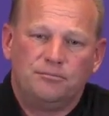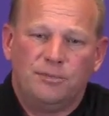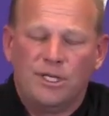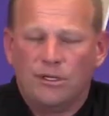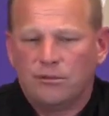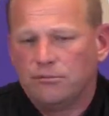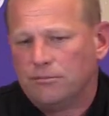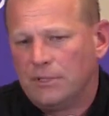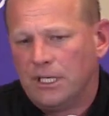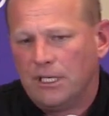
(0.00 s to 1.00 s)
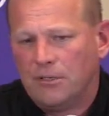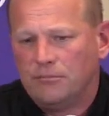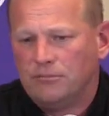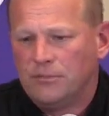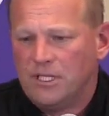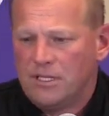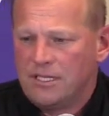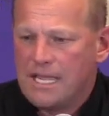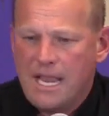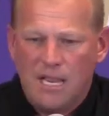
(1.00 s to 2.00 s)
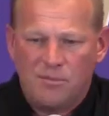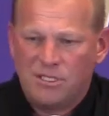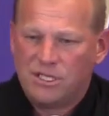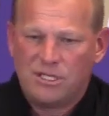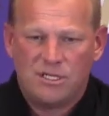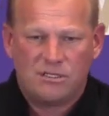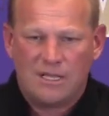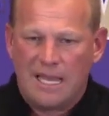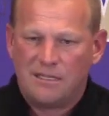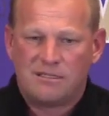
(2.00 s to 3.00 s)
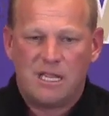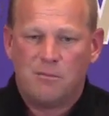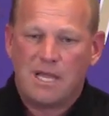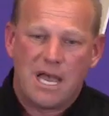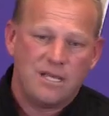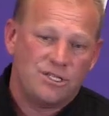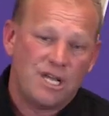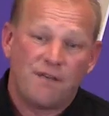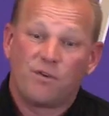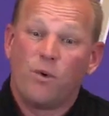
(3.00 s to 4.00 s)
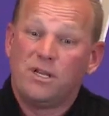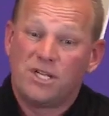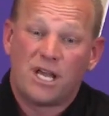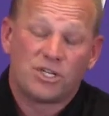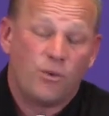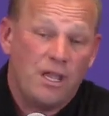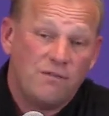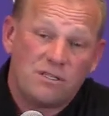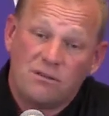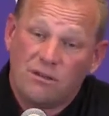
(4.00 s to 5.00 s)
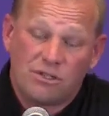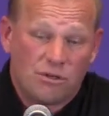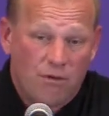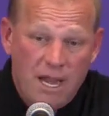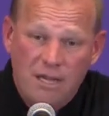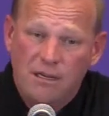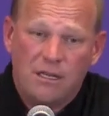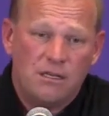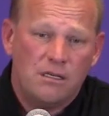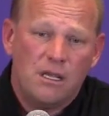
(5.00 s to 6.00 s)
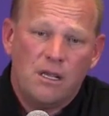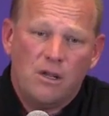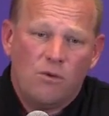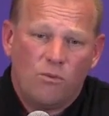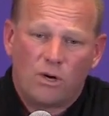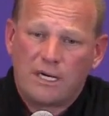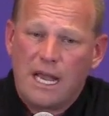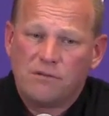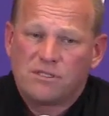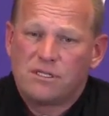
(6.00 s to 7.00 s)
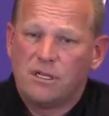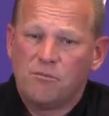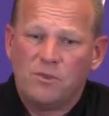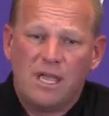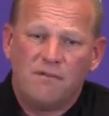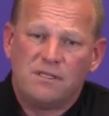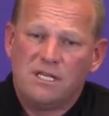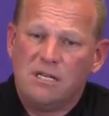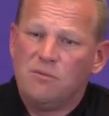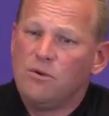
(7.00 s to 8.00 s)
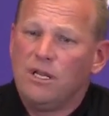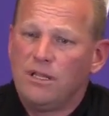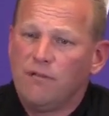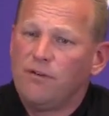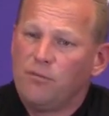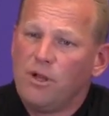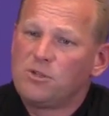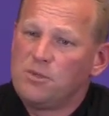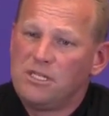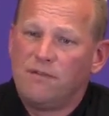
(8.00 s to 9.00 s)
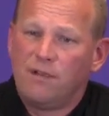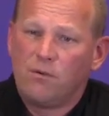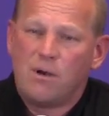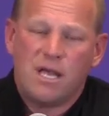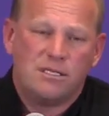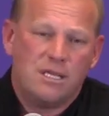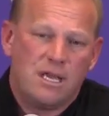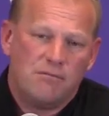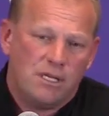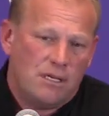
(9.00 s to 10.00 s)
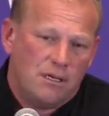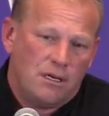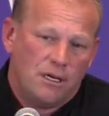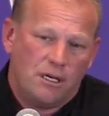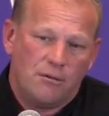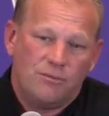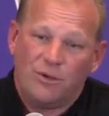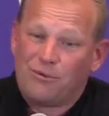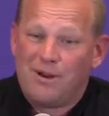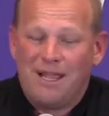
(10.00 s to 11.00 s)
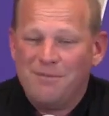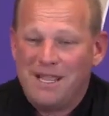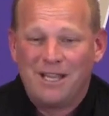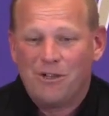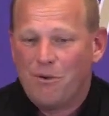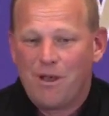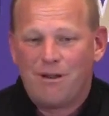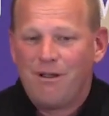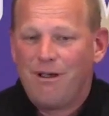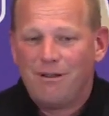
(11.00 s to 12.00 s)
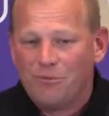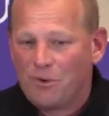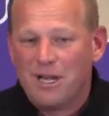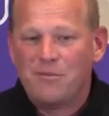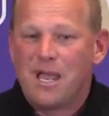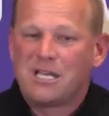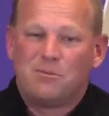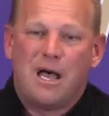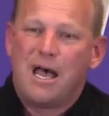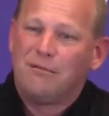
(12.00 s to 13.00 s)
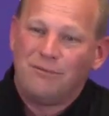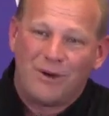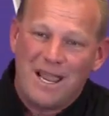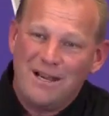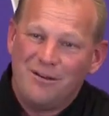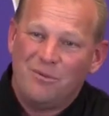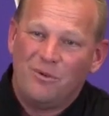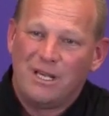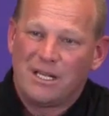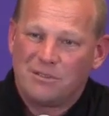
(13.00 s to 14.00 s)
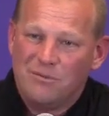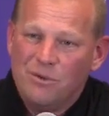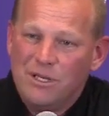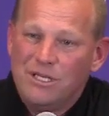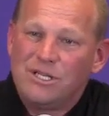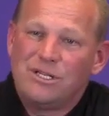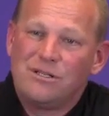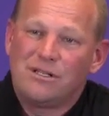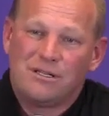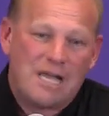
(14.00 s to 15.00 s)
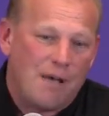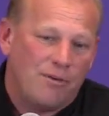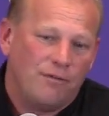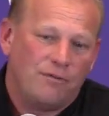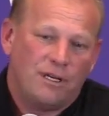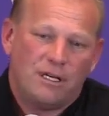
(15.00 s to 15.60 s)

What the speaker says: you know, the tight end position is a lot of the same guys. Josh Cuevas looks great in workouts. We haven't seen him do anything football specific wise yet. I can go on and on. Running back spot, right? I mean, we got some new additions on top of